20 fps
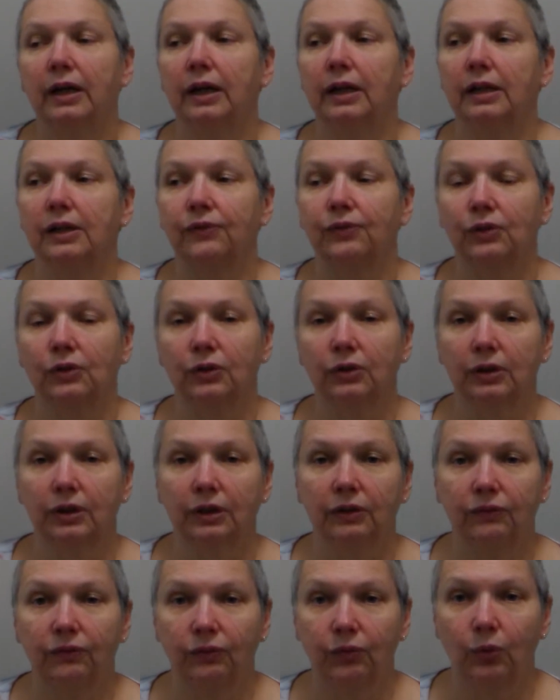And if you're
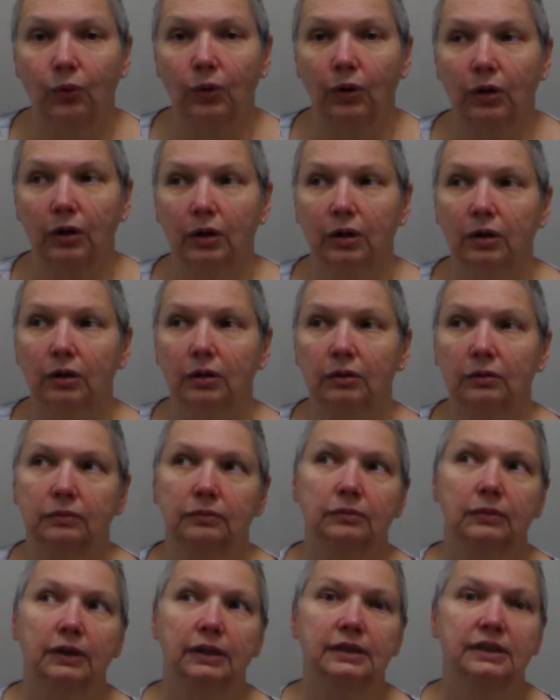looking for
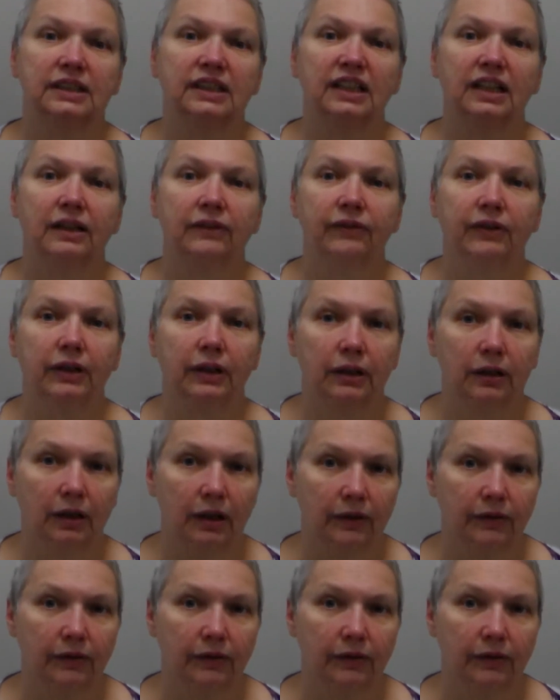a significant